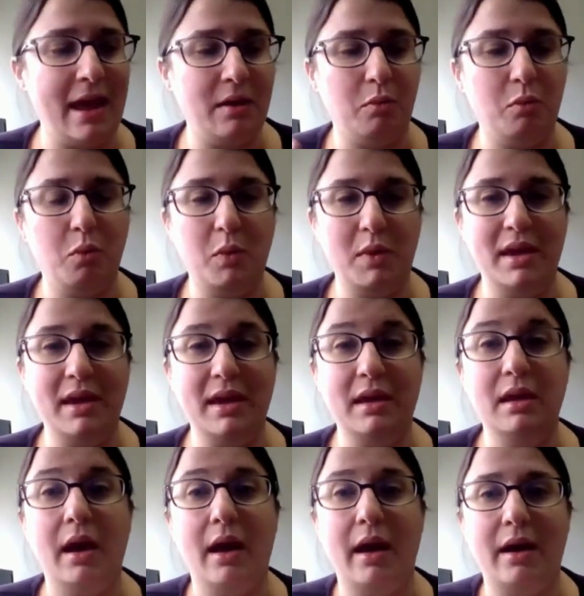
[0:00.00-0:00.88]
And
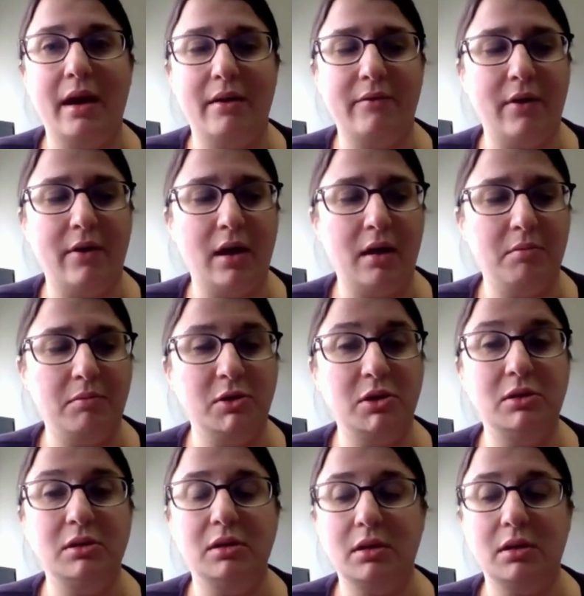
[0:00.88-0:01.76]
we have
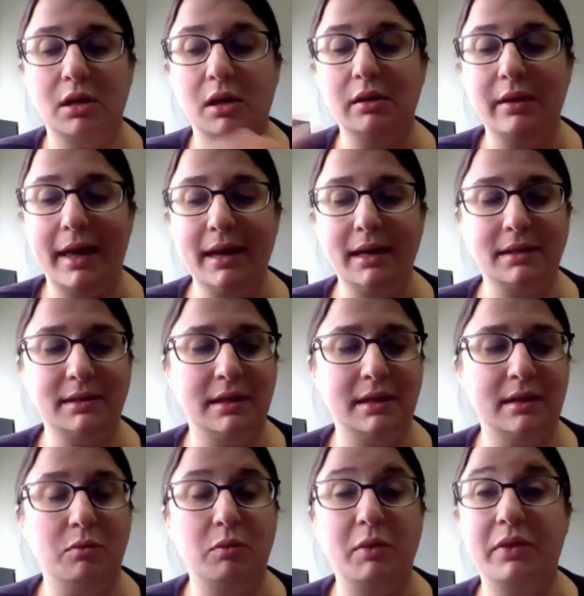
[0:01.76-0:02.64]
um,
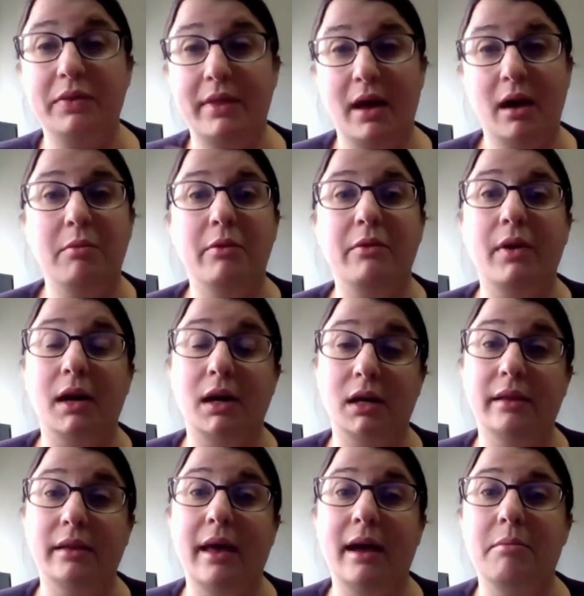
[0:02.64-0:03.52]
collected, with the help of
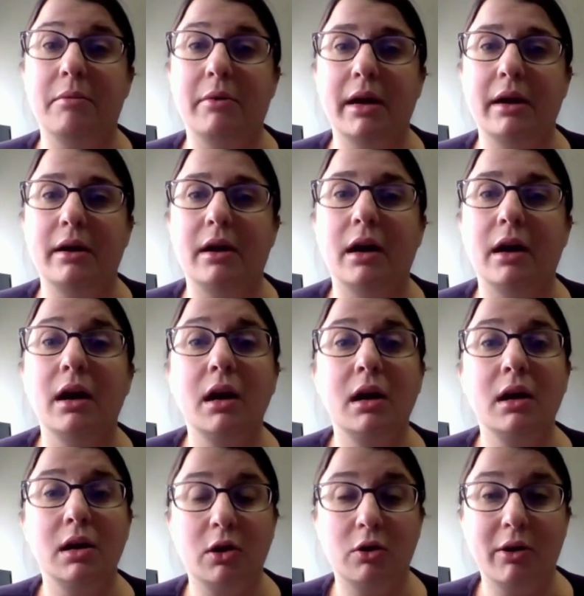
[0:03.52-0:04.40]
our
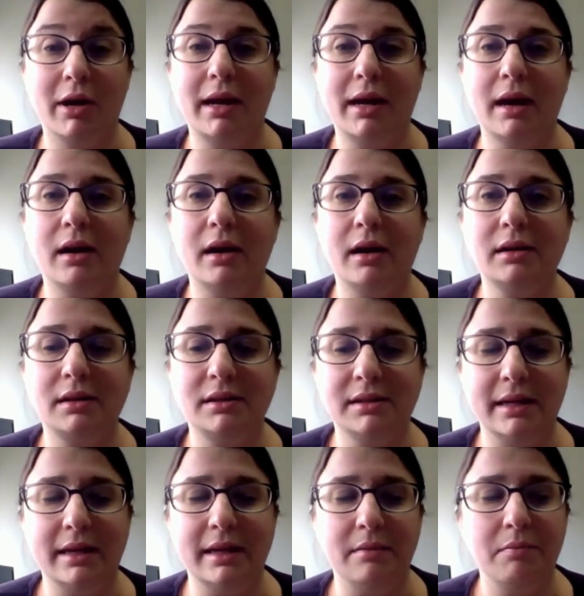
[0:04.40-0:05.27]
collaborator, Craig
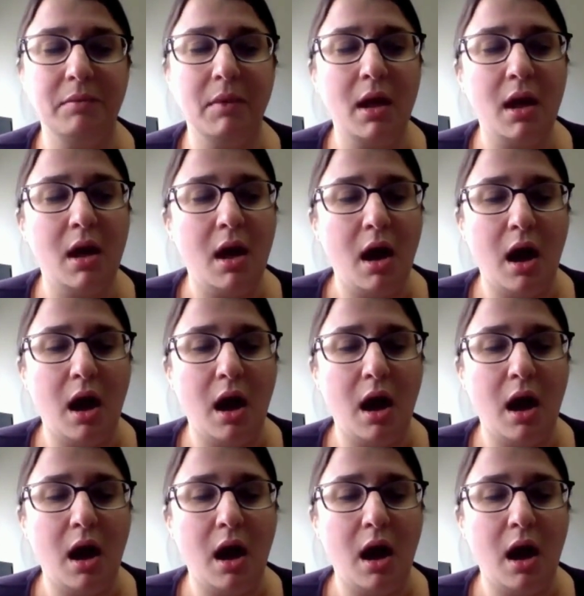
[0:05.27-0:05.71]
Erickson,